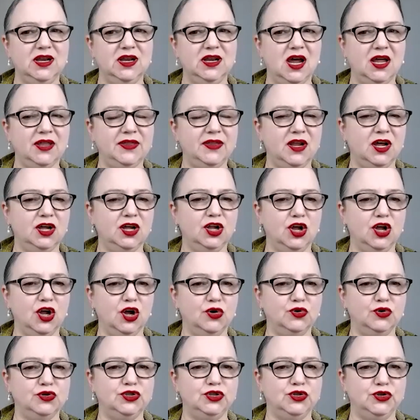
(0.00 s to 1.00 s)
not a
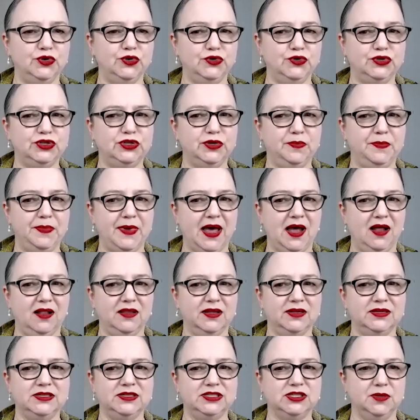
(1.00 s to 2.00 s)
go-to to
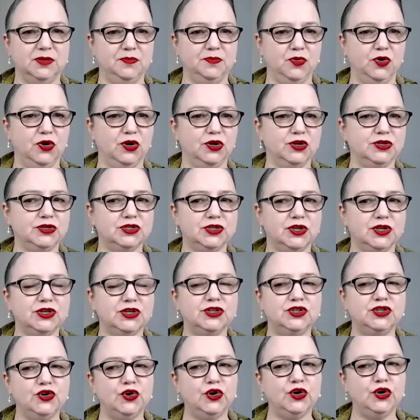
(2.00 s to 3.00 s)
balance the books,
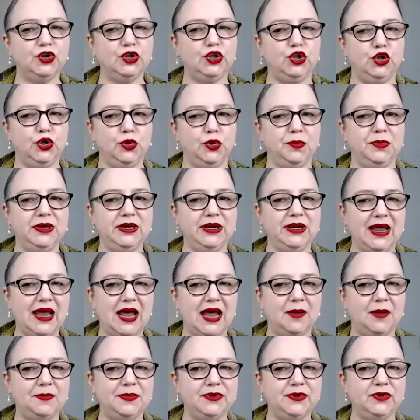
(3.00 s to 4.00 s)
because your human
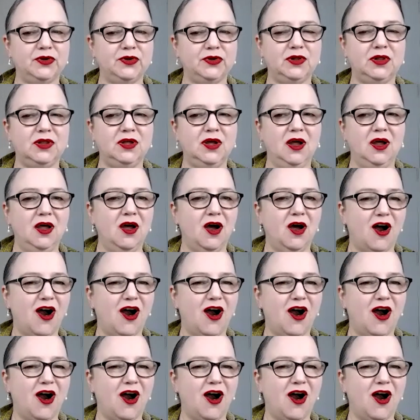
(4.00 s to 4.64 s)
capital